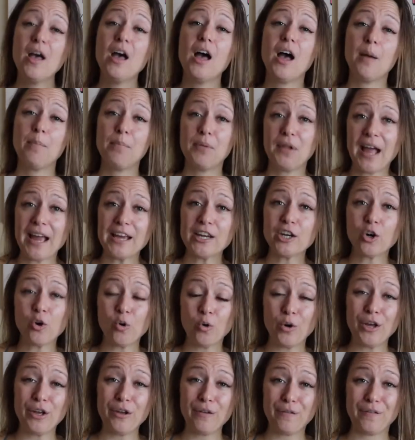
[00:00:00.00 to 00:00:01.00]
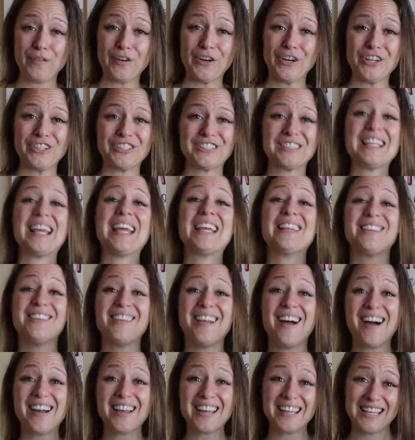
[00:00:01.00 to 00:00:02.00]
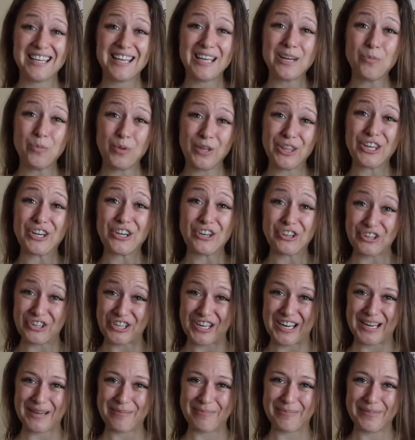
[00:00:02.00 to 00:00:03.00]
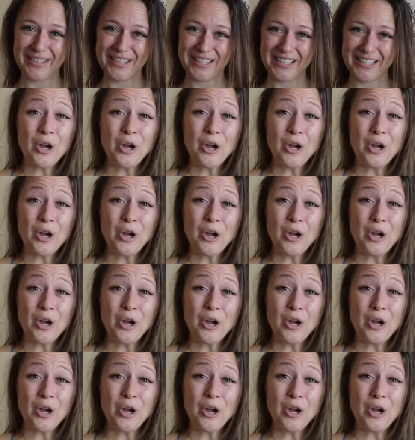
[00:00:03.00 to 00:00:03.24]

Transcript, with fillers: Apply your oil first and lock it in with your cream.